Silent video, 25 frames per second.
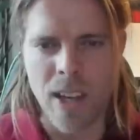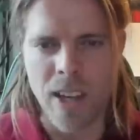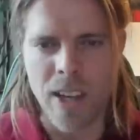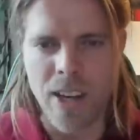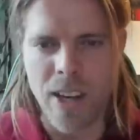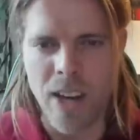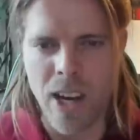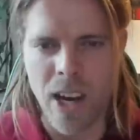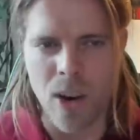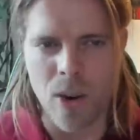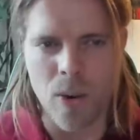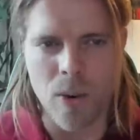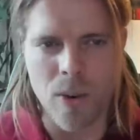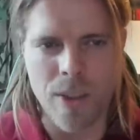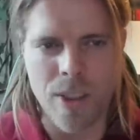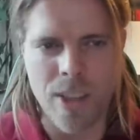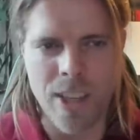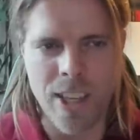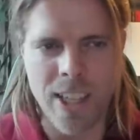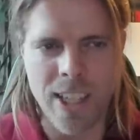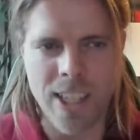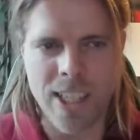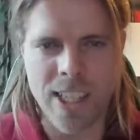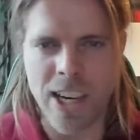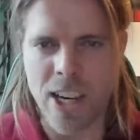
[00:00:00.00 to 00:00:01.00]
Now,
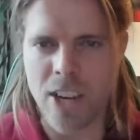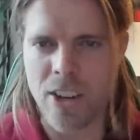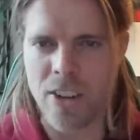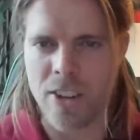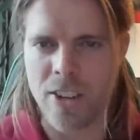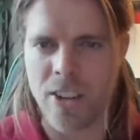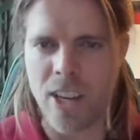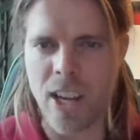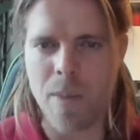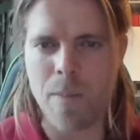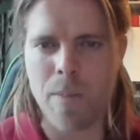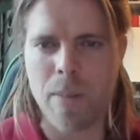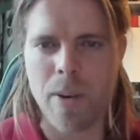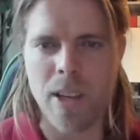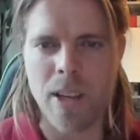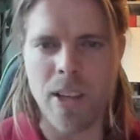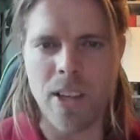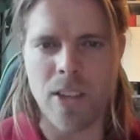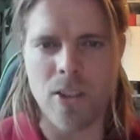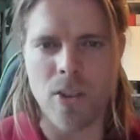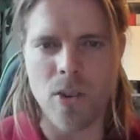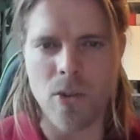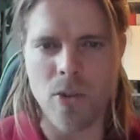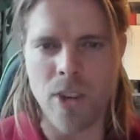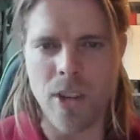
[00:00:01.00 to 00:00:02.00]
the second step
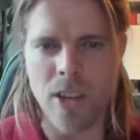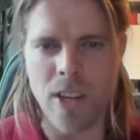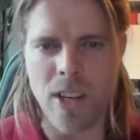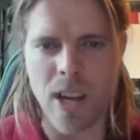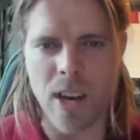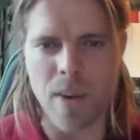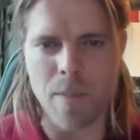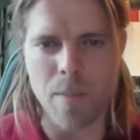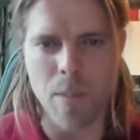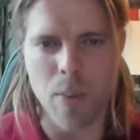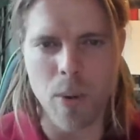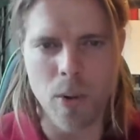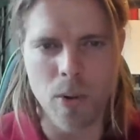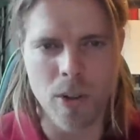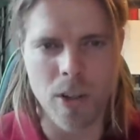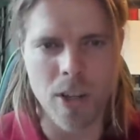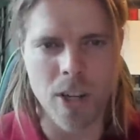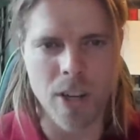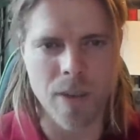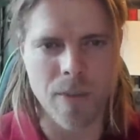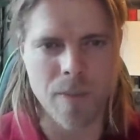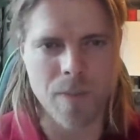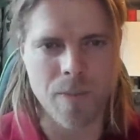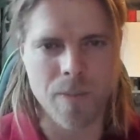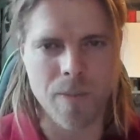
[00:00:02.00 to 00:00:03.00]
is to read a
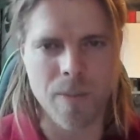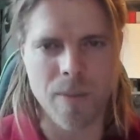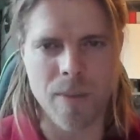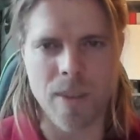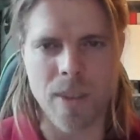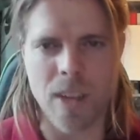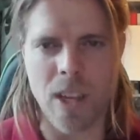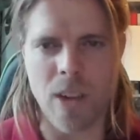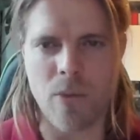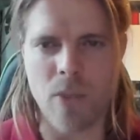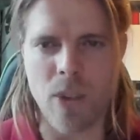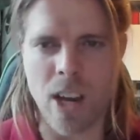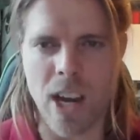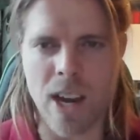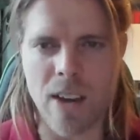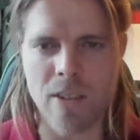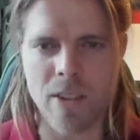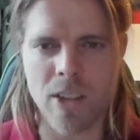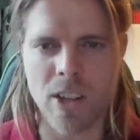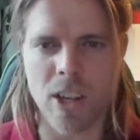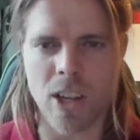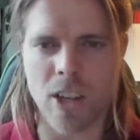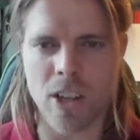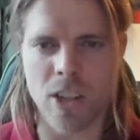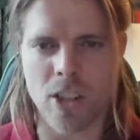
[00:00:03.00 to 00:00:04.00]
book. If you
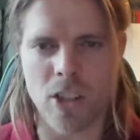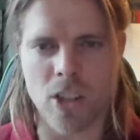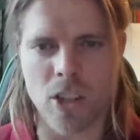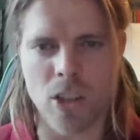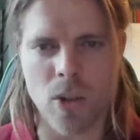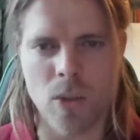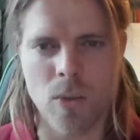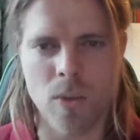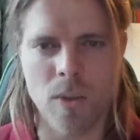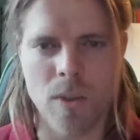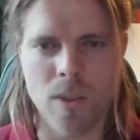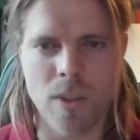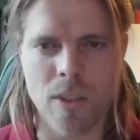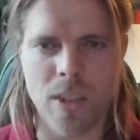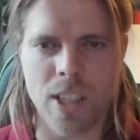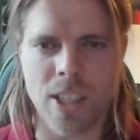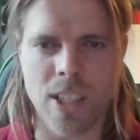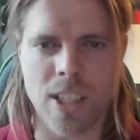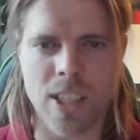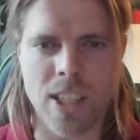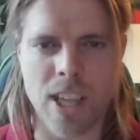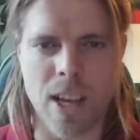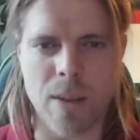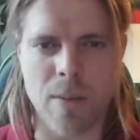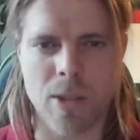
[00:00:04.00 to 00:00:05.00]
haven't done so,
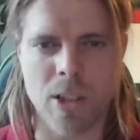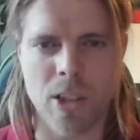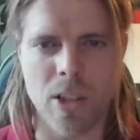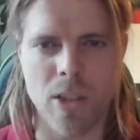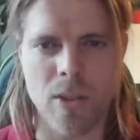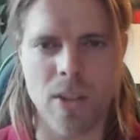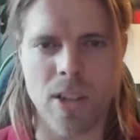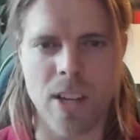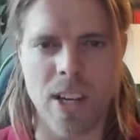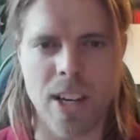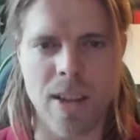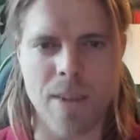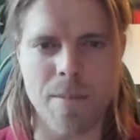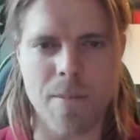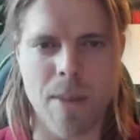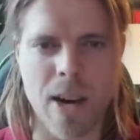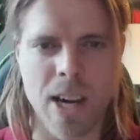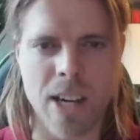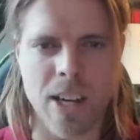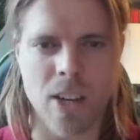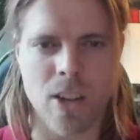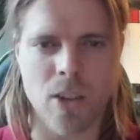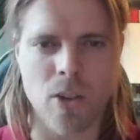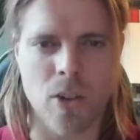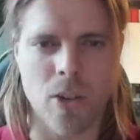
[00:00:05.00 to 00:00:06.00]
this is absolutely
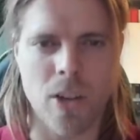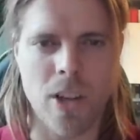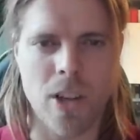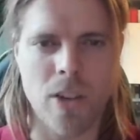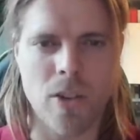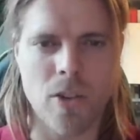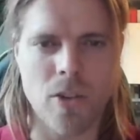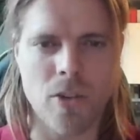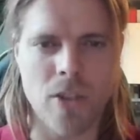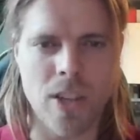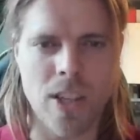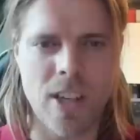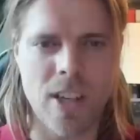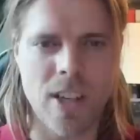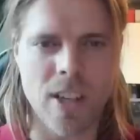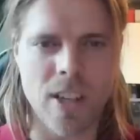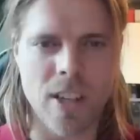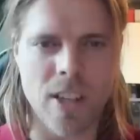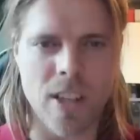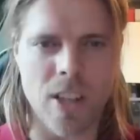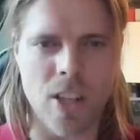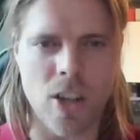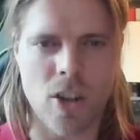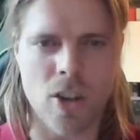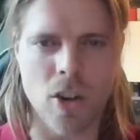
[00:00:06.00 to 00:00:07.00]
mandatory to read
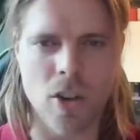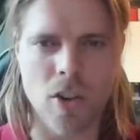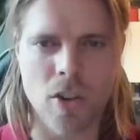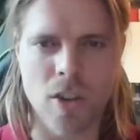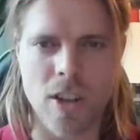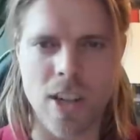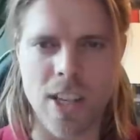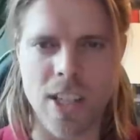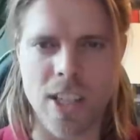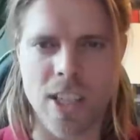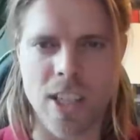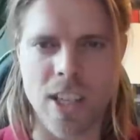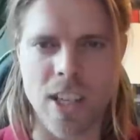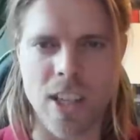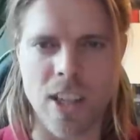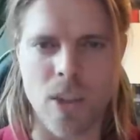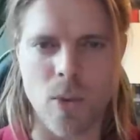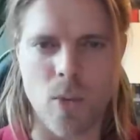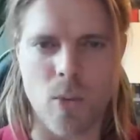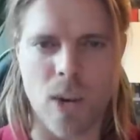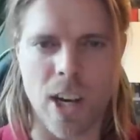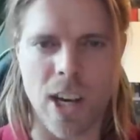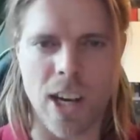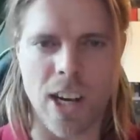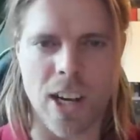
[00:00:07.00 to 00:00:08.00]
The Dauntless, The
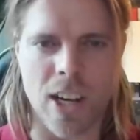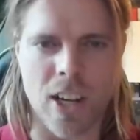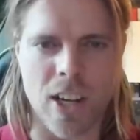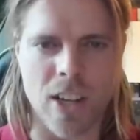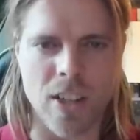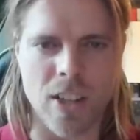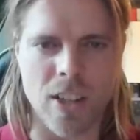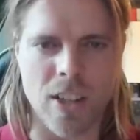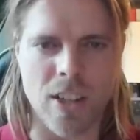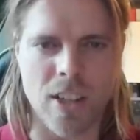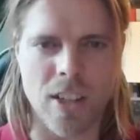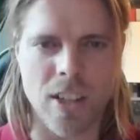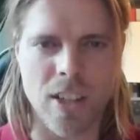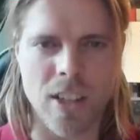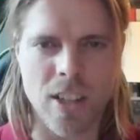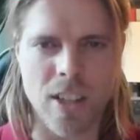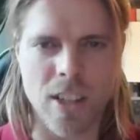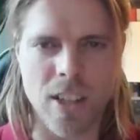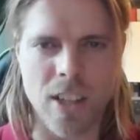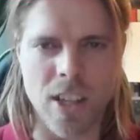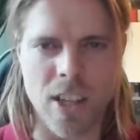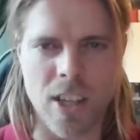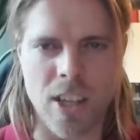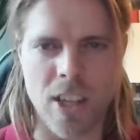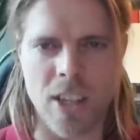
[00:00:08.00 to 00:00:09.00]
Wild Hunt
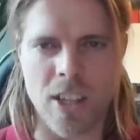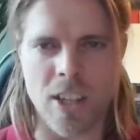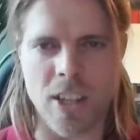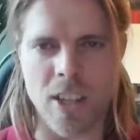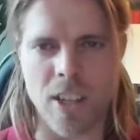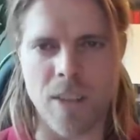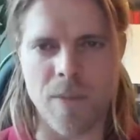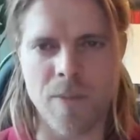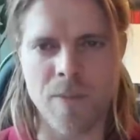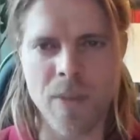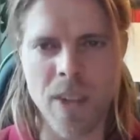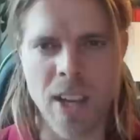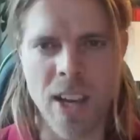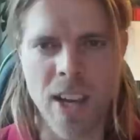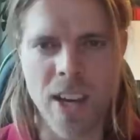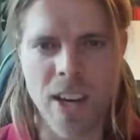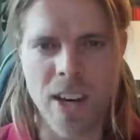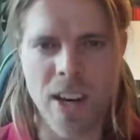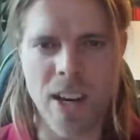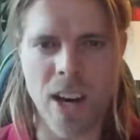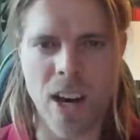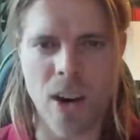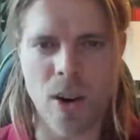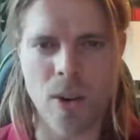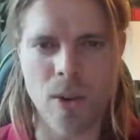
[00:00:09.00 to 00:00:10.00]
edition.
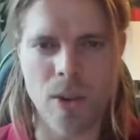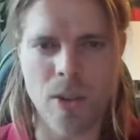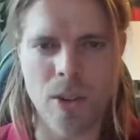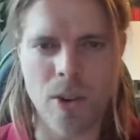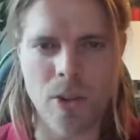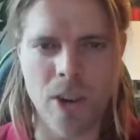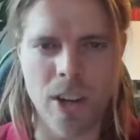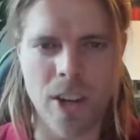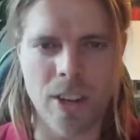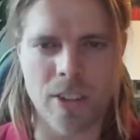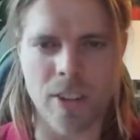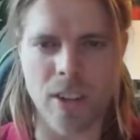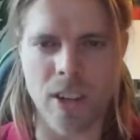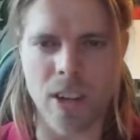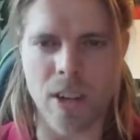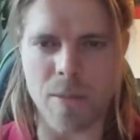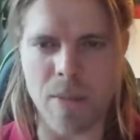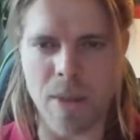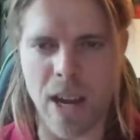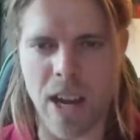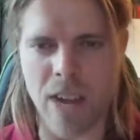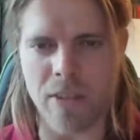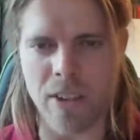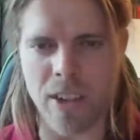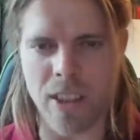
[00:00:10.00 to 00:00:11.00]
Now, the reason
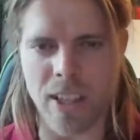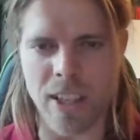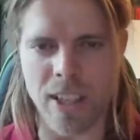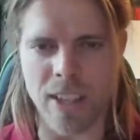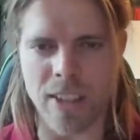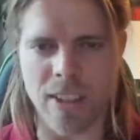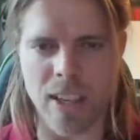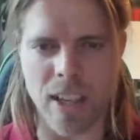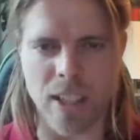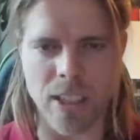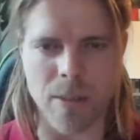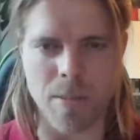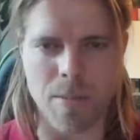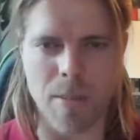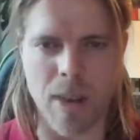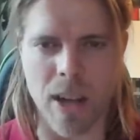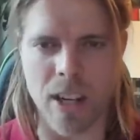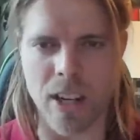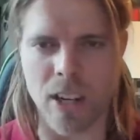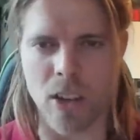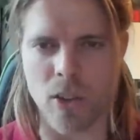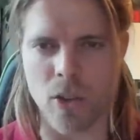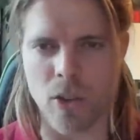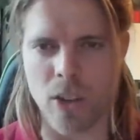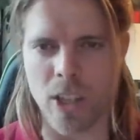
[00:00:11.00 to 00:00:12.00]
I'm having this as a
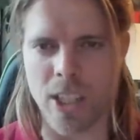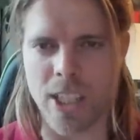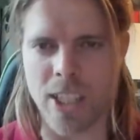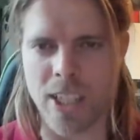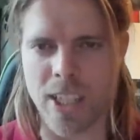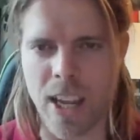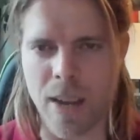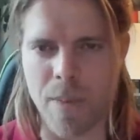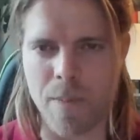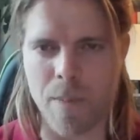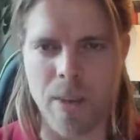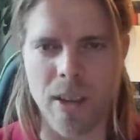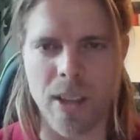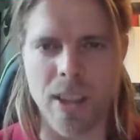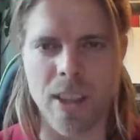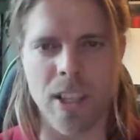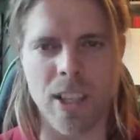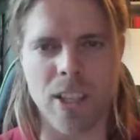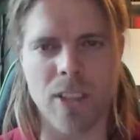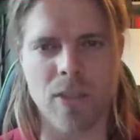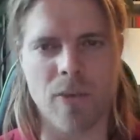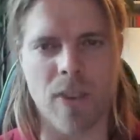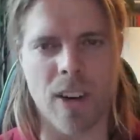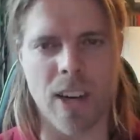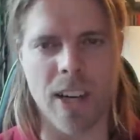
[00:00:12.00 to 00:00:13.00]
mandatory step in
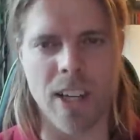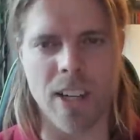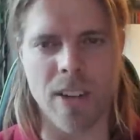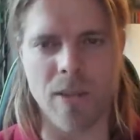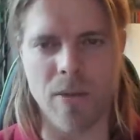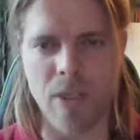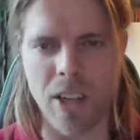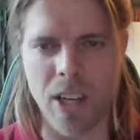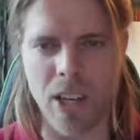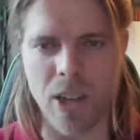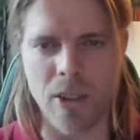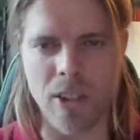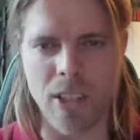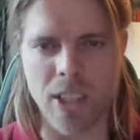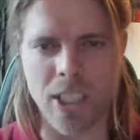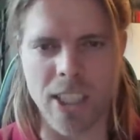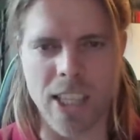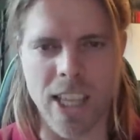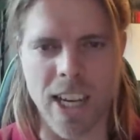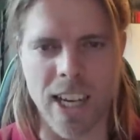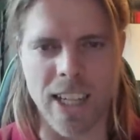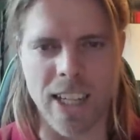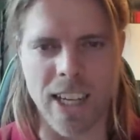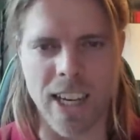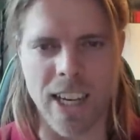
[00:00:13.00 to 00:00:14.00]
this fine video is
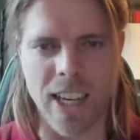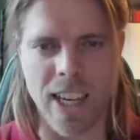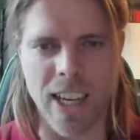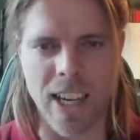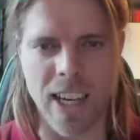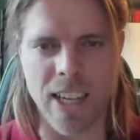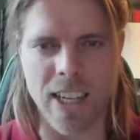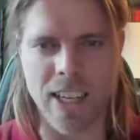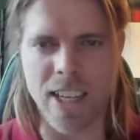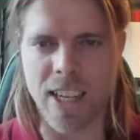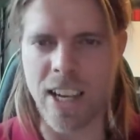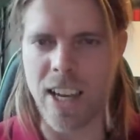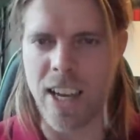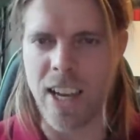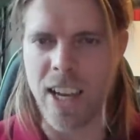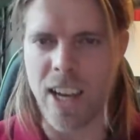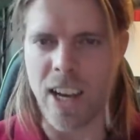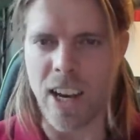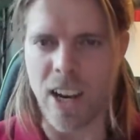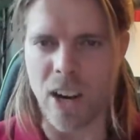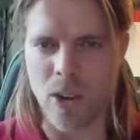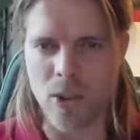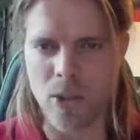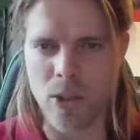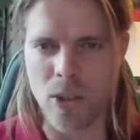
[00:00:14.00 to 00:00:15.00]
that I get
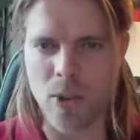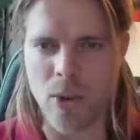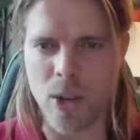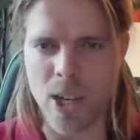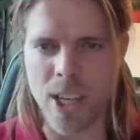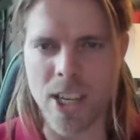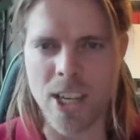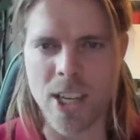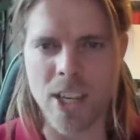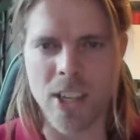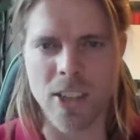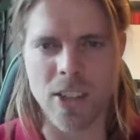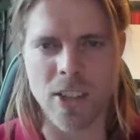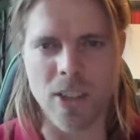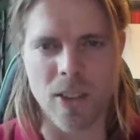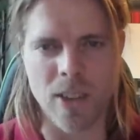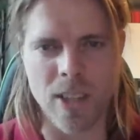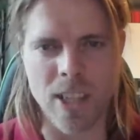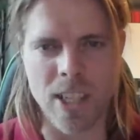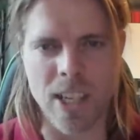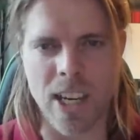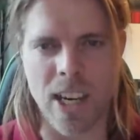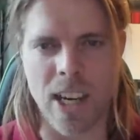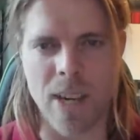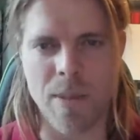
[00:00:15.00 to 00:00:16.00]
a lot of questions all
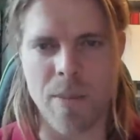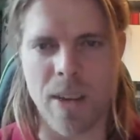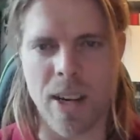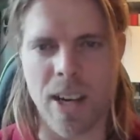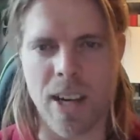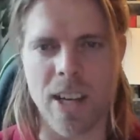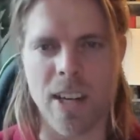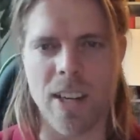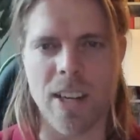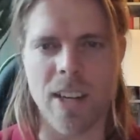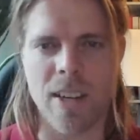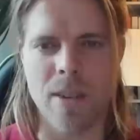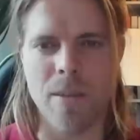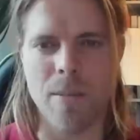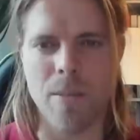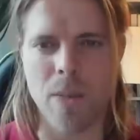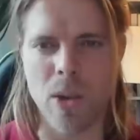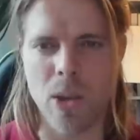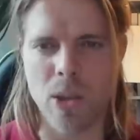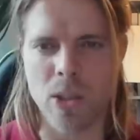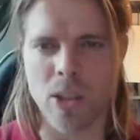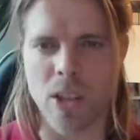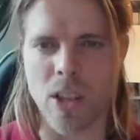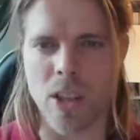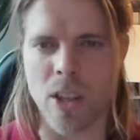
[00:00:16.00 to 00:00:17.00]
the time and
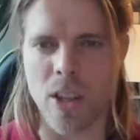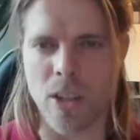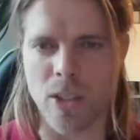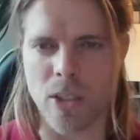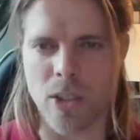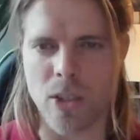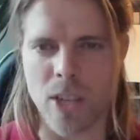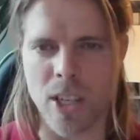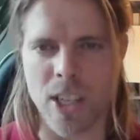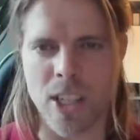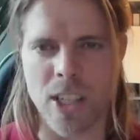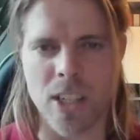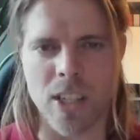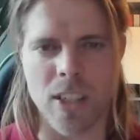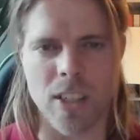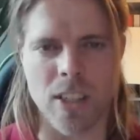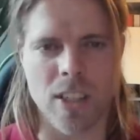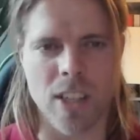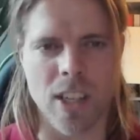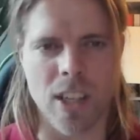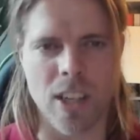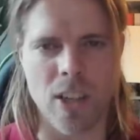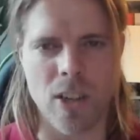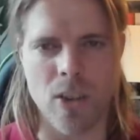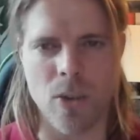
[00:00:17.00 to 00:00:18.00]
most of those
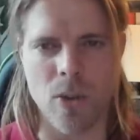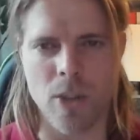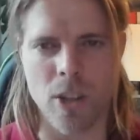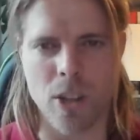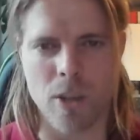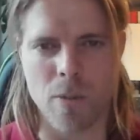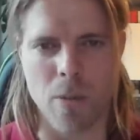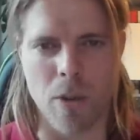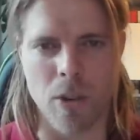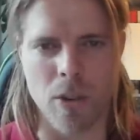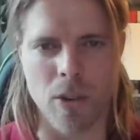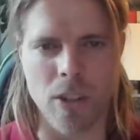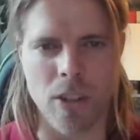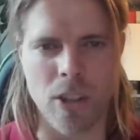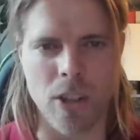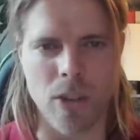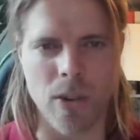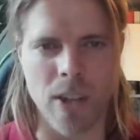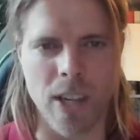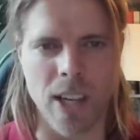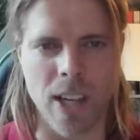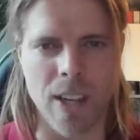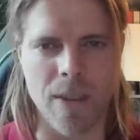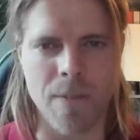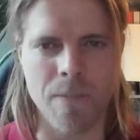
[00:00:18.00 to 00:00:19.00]
questions I do respond to
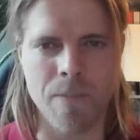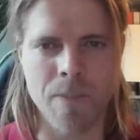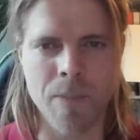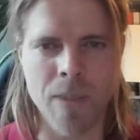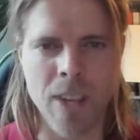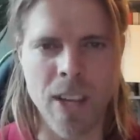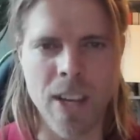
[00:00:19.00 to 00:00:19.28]
in,